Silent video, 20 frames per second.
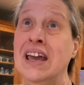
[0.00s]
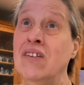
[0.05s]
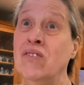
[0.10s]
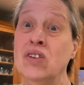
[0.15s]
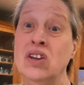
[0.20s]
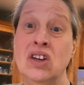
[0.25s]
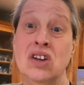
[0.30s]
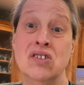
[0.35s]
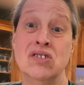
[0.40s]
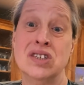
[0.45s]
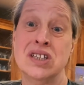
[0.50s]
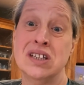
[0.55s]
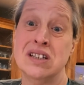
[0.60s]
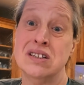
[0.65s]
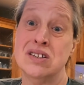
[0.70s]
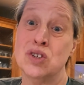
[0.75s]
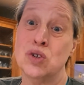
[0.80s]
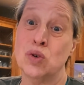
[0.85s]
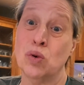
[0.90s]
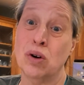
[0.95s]
even used
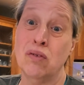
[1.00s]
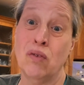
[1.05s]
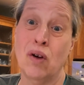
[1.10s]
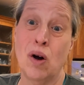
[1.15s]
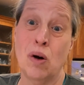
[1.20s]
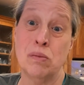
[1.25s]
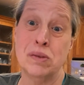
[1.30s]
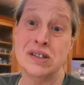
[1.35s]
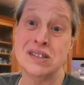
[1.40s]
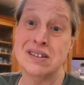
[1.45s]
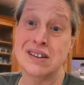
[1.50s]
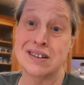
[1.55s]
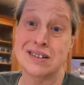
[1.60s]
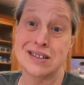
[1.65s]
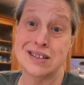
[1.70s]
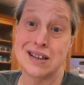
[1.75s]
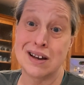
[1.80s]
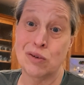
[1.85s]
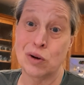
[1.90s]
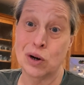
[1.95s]
it sort of almost like a
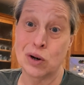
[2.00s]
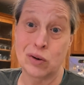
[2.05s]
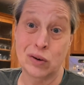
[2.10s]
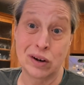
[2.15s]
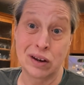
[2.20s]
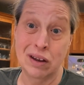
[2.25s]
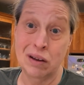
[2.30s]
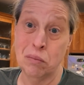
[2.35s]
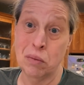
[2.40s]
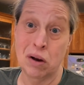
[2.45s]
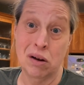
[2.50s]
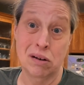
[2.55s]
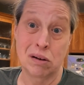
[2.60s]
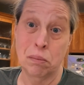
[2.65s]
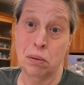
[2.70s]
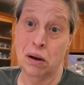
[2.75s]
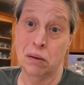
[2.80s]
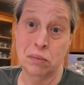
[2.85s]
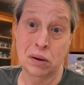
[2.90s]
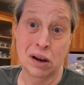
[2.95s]
sour cream on a
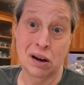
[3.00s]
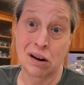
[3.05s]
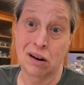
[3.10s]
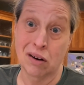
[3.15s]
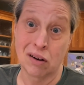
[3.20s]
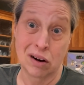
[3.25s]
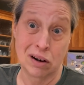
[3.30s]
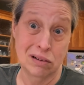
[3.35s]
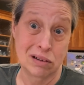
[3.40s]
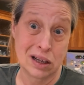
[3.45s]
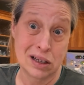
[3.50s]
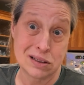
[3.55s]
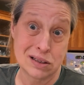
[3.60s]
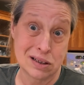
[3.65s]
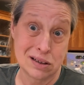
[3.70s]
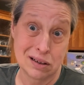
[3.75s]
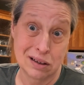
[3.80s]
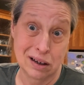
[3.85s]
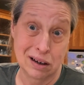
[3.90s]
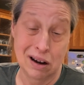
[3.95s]
pumpkin curry last
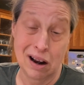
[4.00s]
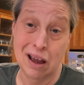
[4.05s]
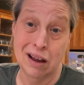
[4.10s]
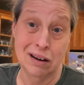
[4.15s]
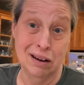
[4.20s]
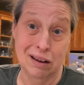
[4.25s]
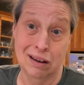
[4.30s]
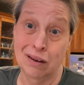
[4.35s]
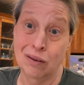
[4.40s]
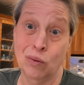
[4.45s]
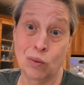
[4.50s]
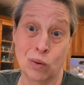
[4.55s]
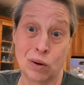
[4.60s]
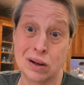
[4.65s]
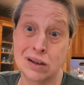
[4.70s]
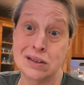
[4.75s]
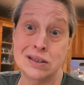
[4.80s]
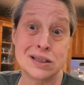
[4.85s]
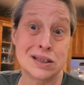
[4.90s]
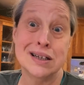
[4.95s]
night, and it
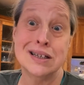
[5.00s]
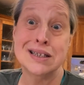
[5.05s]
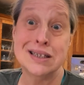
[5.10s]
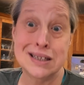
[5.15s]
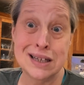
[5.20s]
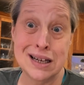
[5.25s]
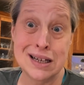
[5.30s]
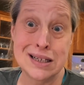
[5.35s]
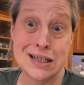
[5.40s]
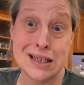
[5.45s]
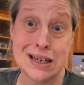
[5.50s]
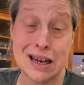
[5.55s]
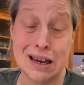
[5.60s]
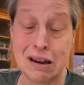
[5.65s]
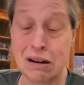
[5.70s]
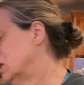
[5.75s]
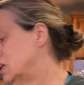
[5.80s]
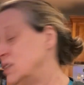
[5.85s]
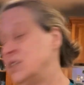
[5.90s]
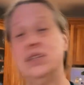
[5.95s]
was tasty.
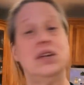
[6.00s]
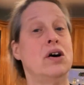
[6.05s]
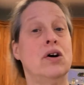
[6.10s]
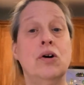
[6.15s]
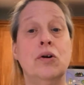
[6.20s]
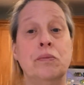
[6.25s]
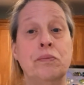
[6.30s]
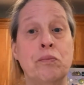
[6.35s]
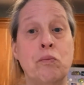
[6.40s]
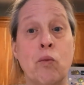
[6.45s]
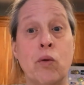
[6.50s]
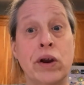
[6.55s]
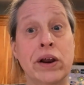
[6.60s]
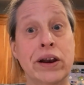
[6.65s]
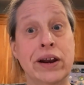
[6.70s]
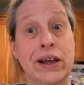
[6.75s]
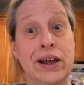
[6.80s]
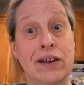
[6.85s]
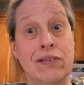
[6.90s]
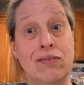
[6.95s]
So we're
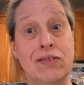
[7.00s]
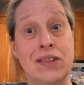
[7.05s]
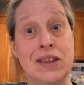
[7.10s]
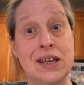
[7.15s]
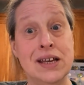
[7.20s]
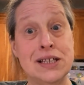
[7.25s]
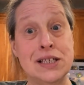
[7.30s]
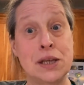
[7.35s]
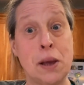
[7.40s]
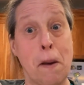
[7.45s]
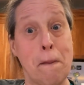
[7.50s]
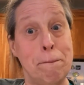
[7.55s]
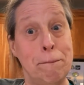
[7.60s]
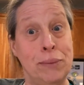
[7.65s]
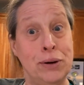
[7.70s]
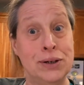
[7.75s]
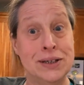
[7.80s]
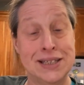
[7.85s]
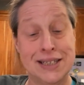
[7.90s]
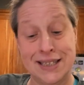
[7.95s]
gonna get this
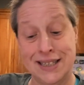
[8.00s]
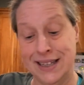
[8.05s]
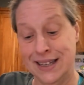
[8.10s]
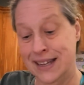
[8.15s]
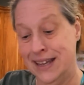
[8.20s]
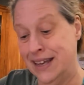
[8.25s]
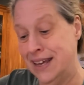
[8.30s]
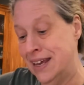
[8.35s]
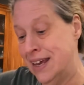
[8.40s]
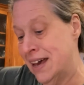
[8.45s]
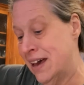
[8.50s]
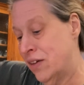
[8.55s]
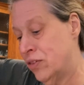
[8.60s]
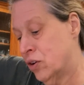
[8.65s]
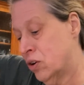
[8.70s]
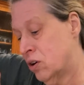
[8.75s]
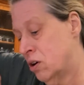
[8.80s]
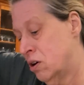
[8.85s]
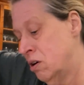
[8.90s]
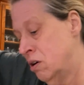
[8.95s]
put
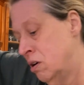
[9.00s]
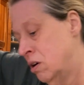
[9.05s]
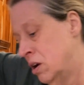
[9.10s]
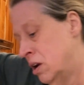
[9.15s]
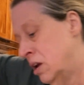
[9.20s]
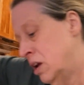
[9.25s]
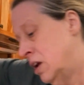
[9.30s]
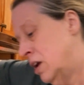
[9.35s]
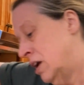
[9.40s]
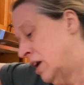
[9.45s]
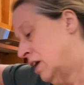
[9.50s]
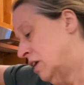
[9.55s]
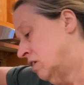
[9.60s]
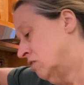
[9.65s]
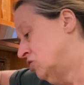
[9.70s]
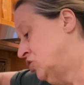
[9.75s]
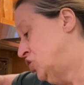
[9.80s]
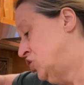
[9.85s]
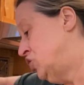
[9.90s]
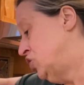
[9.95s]
together and I'll
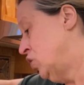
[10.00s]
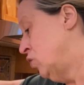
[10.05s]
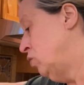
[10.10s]
show